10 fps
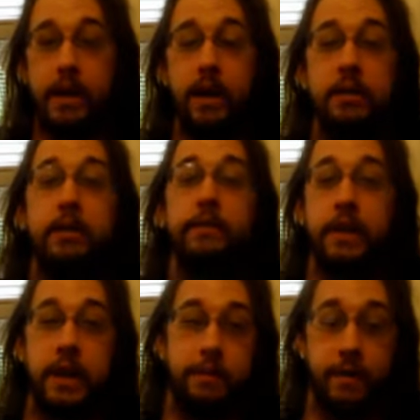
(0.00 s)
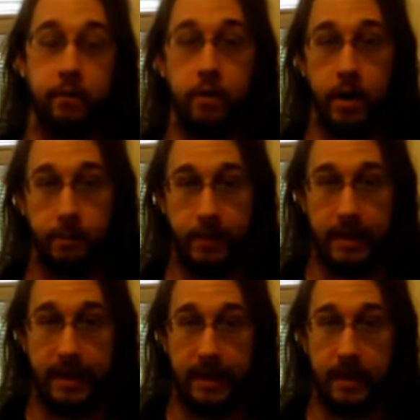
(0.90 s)
be kind enough to keep everyone up to
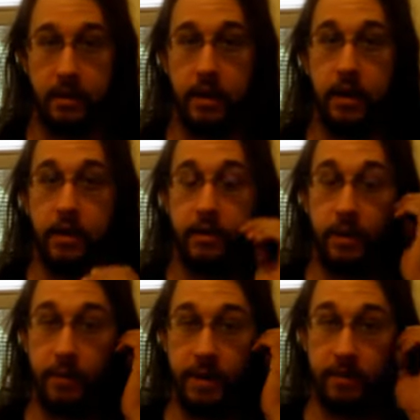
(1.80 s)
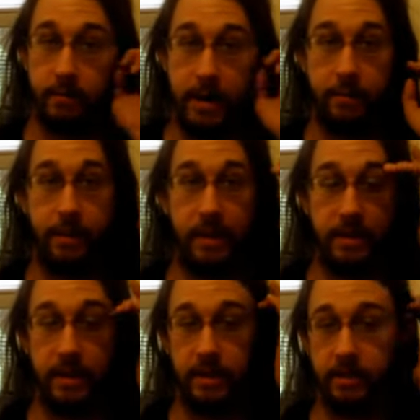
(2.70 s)
date to the best of my
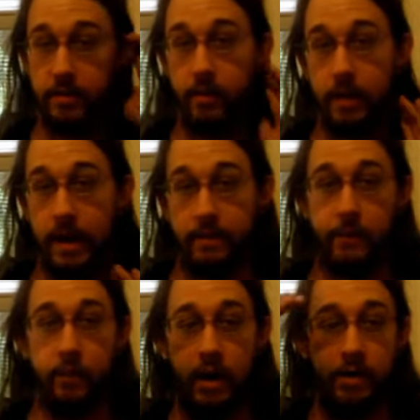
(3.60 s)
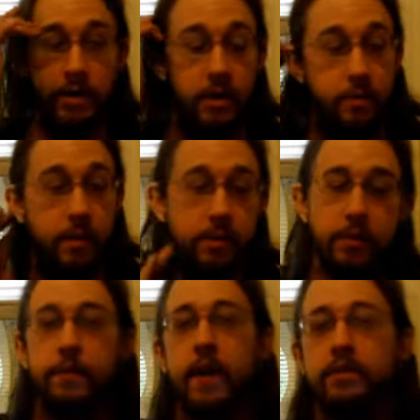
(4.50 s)
abilities. Okay? Granted, you can probably
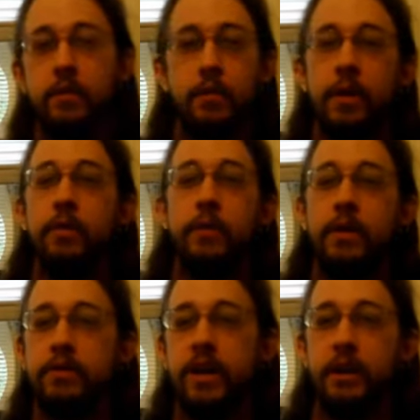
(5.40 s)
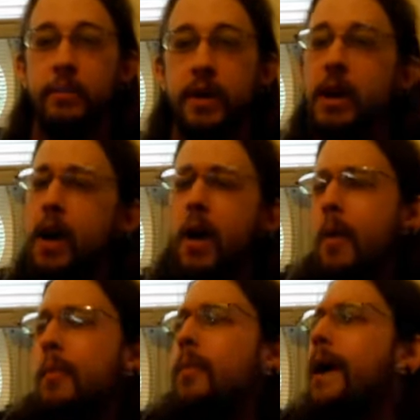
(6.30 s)
do it faster going on the Weather Channel, but
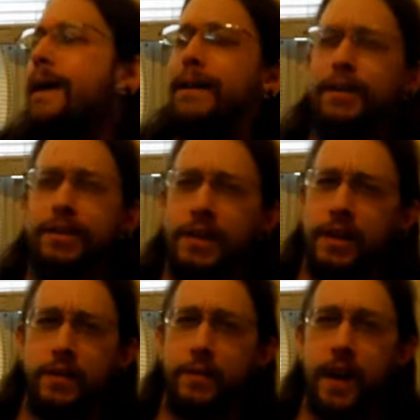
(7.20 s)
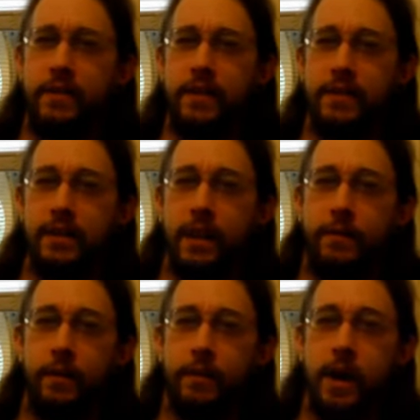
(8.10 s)
where else are you going to find this
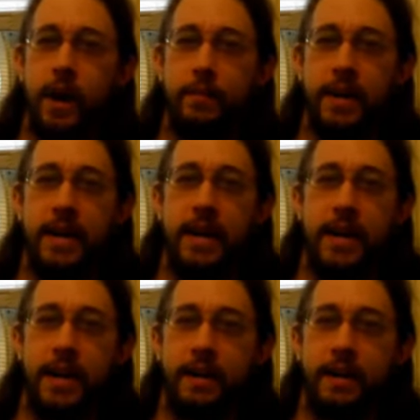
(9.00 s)
level of comedy?